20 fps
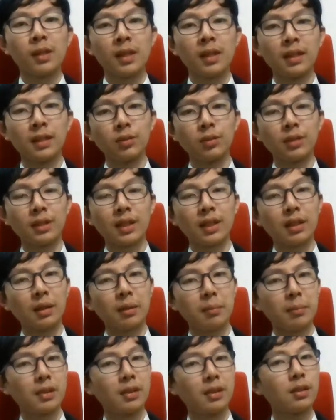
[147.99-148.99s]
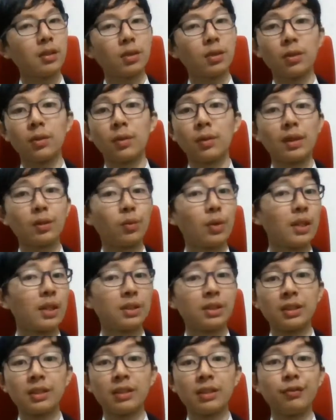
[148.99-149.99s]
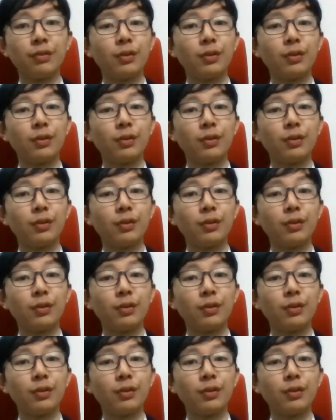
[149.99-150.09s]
And would I recommend it? Go ahead, watch it if